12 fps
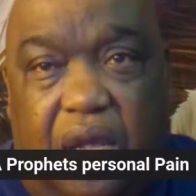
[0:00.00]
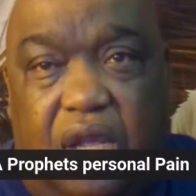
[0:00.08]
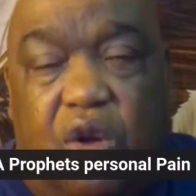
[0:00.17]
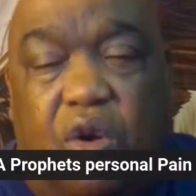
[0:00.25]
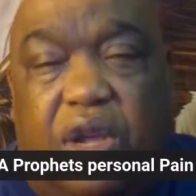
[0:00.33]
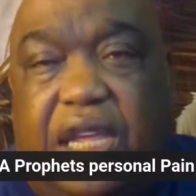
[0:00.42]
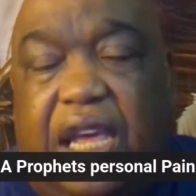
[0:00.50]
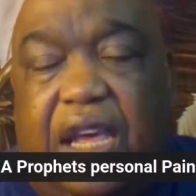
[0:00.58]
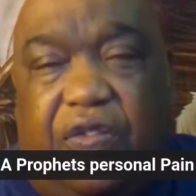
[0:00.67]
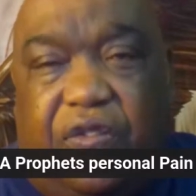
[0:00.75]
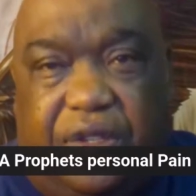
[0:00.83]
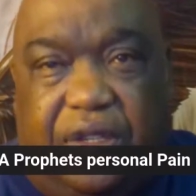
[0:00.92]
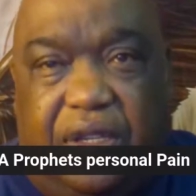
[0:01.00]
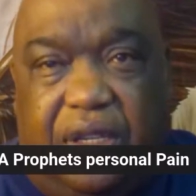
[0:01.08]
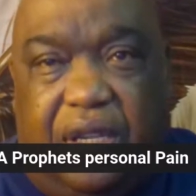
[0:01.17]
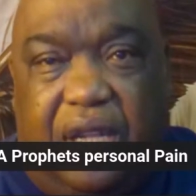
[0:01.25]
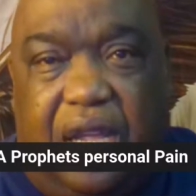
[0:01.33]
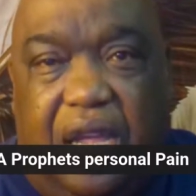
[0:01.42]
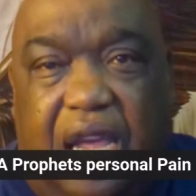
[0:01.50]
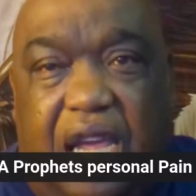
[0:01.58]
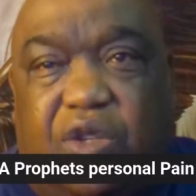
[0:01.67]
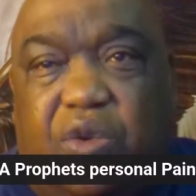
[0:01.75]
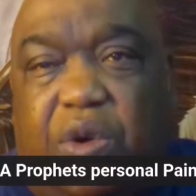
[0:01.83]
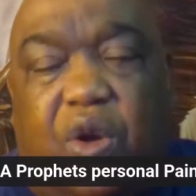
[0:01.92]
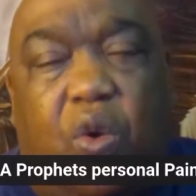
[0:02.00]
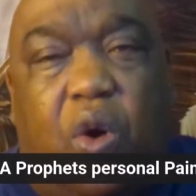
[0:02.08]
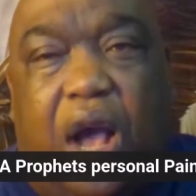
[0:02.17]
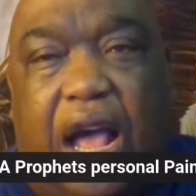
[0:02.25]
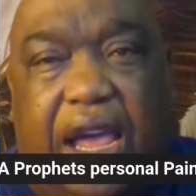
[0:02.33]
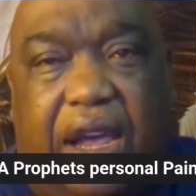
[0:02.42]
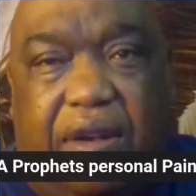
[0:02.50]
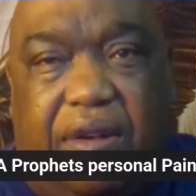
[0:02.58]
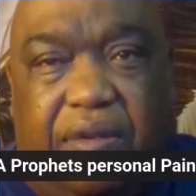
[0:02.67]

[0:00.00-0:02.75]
Your gift is required